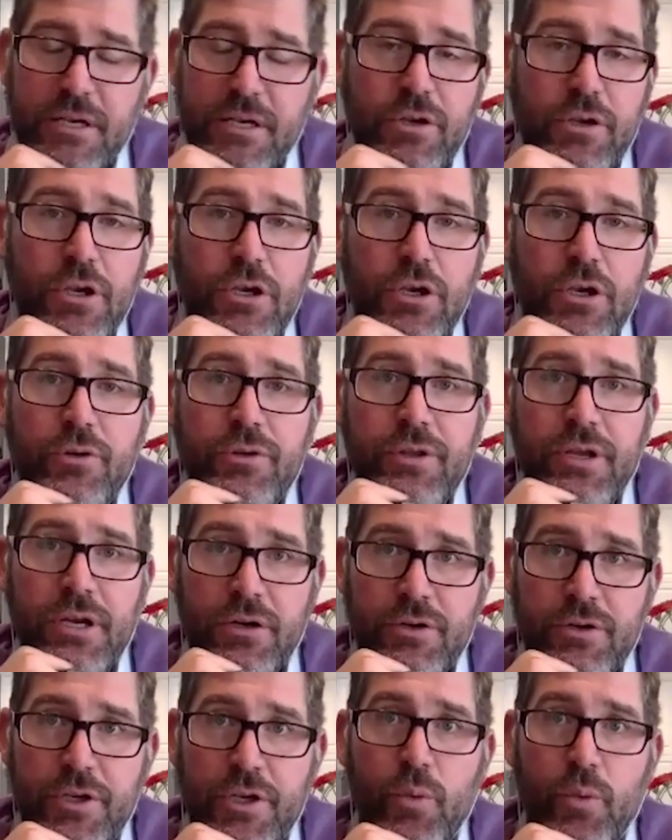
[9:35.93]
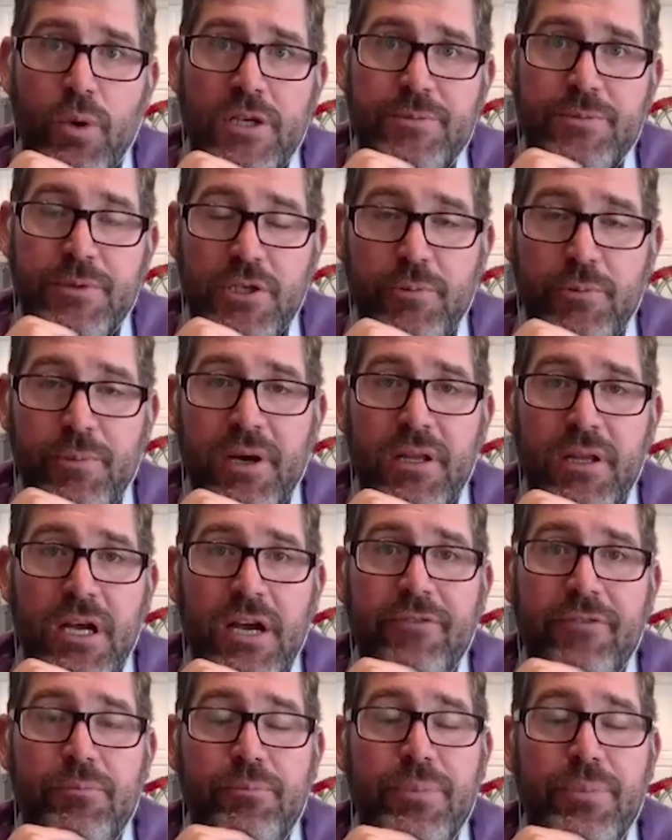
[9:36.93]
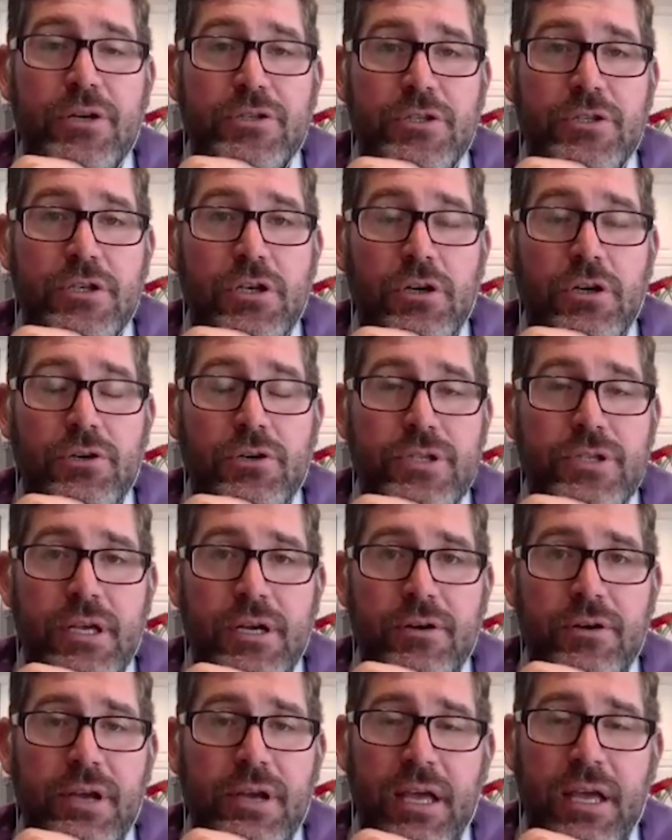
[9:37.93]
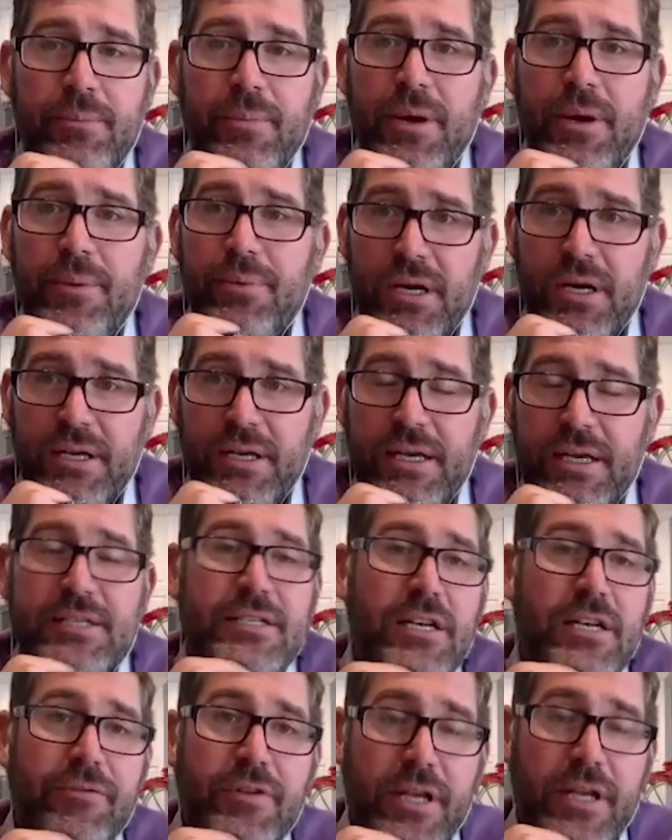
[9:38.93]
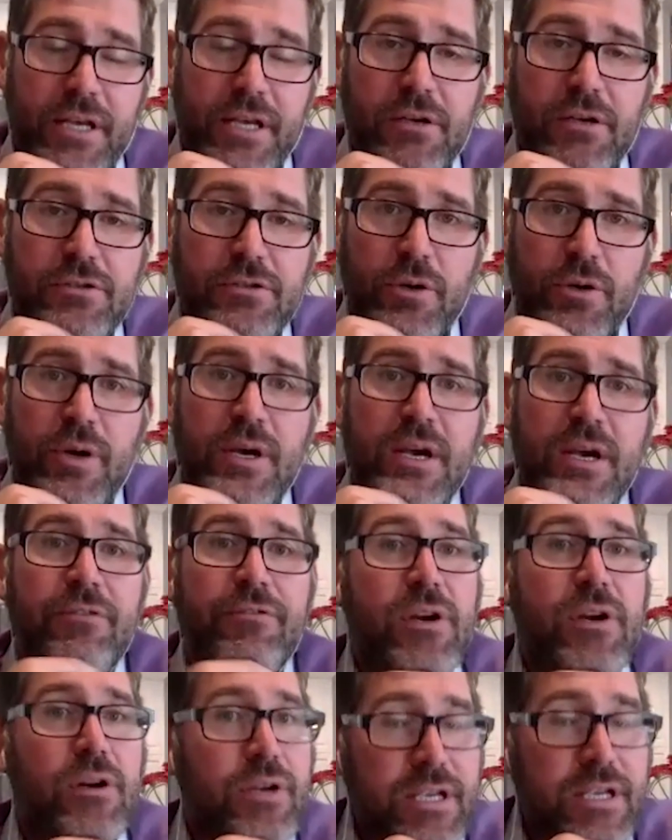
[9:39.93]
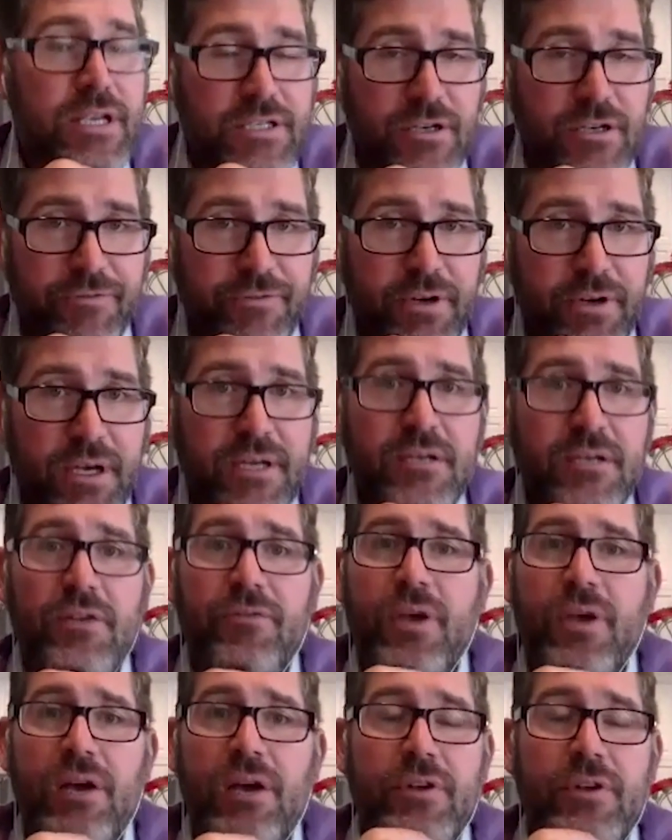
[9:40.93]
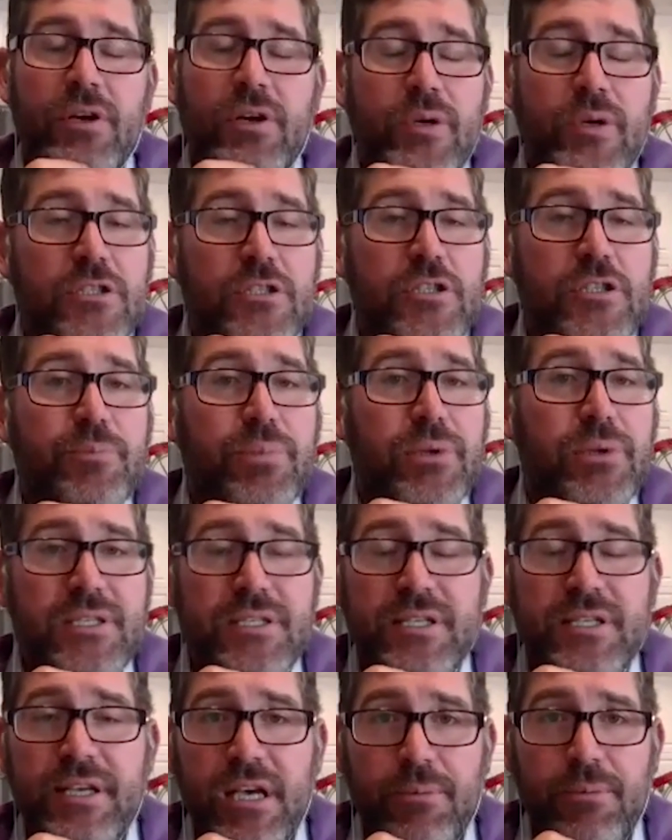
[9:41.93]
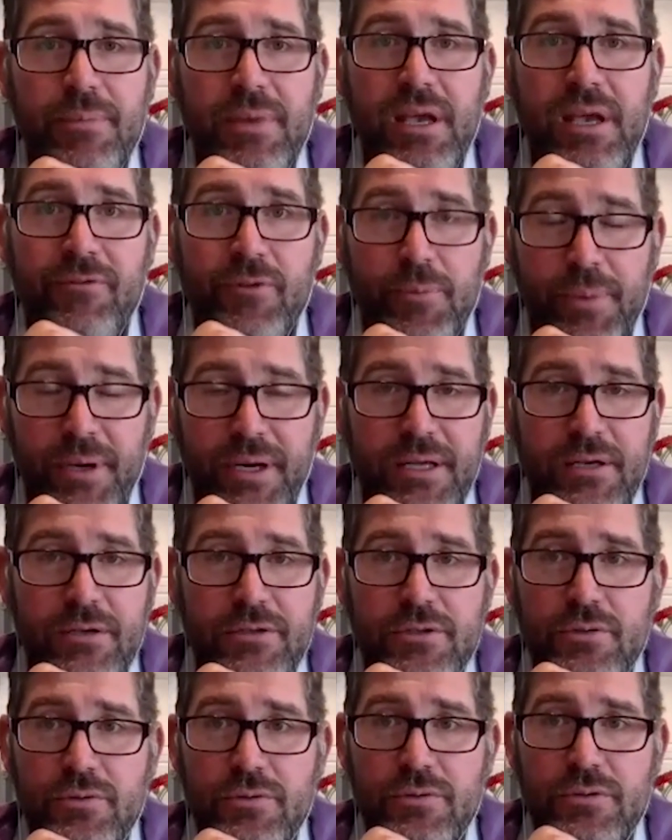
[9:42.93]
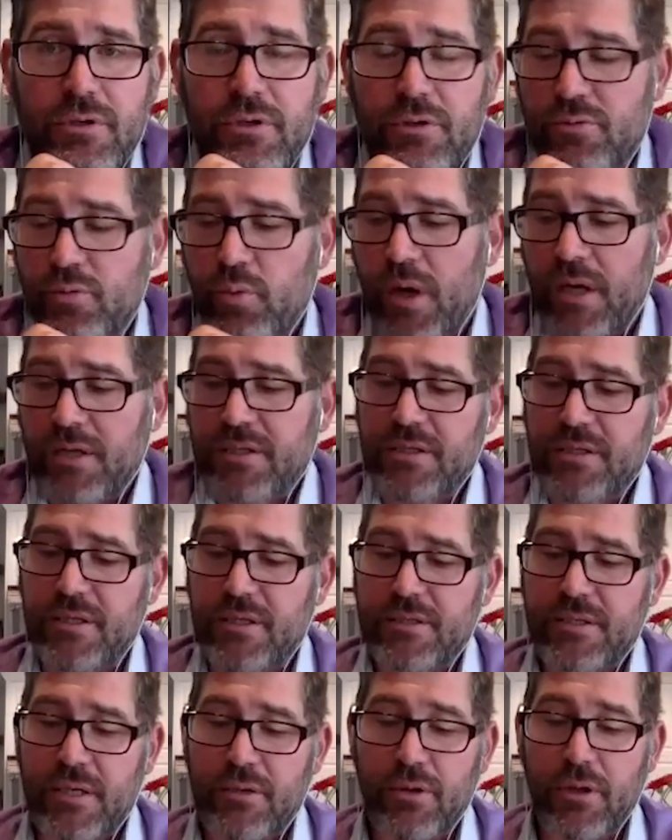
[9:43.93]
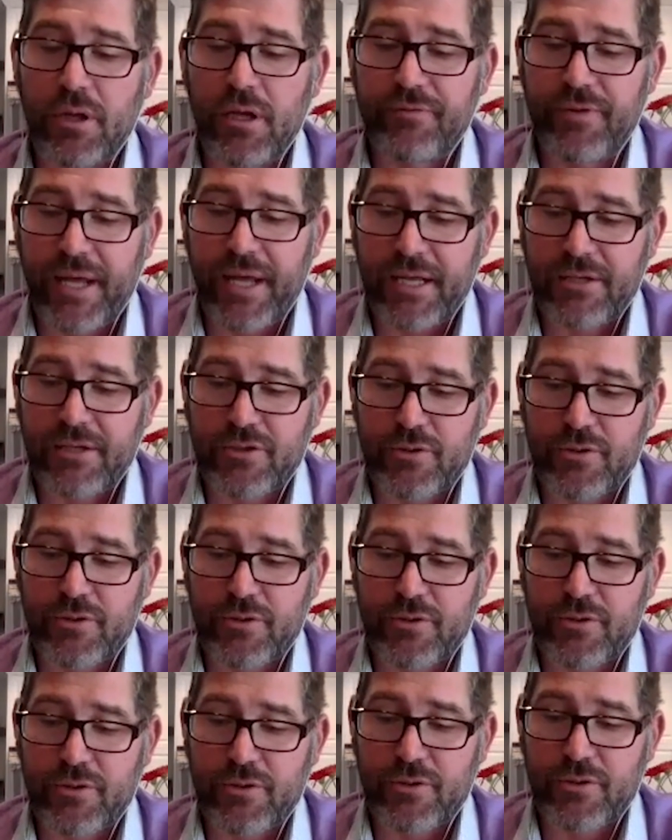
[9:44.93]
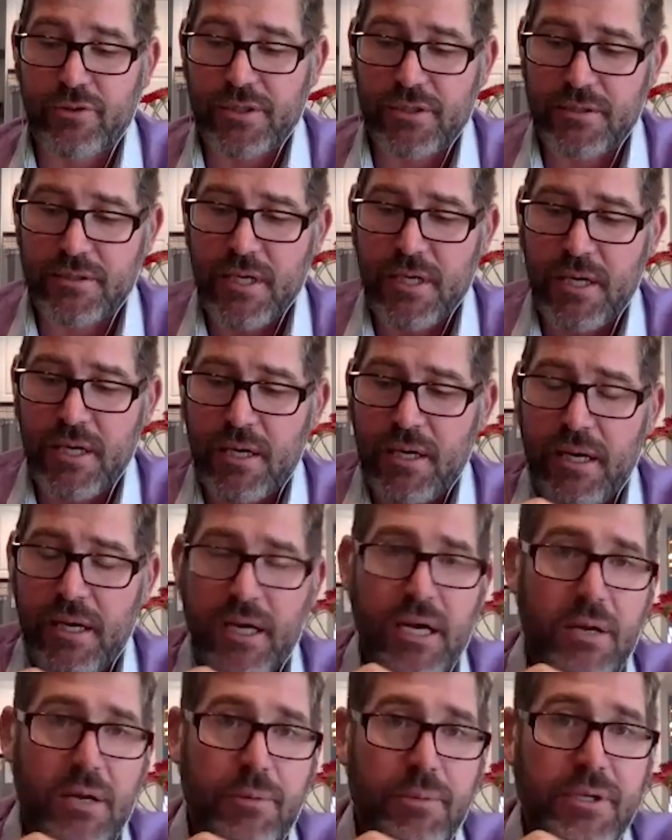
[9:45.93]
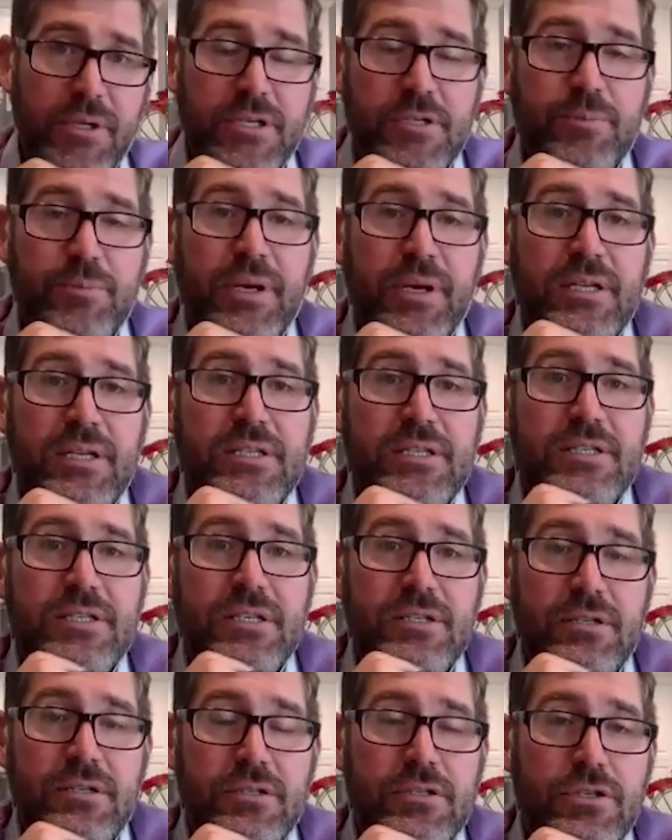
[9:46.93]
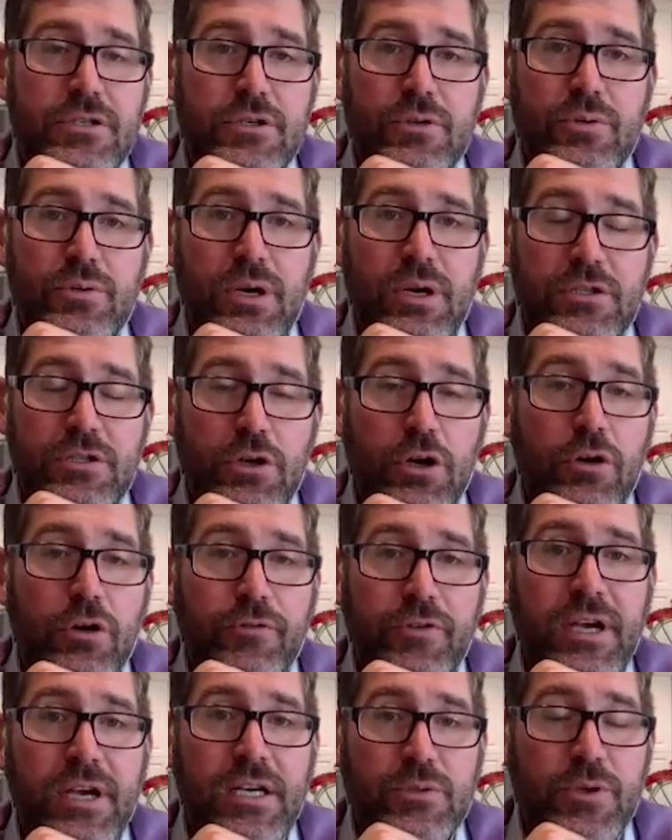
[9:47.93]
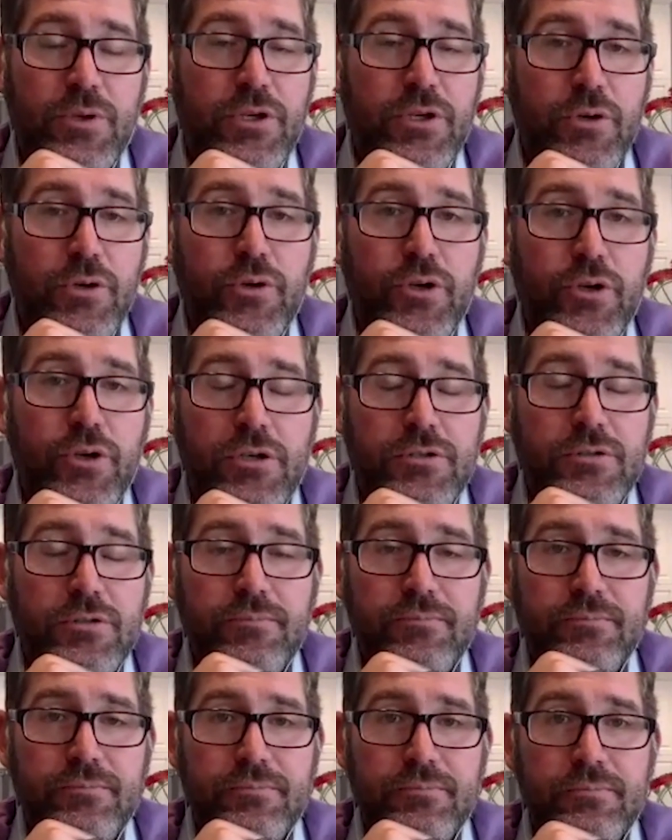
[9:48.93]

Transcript: You can go there. You can watch me do my live and beers and calls there and my podcast and everything else. So very easy to find. If you have any questions, please DM me, everybody else who's, who's watching this. I'd love to answer any questions uh, and just be an assistant to, uh, to all of you guys when you're doing your calls.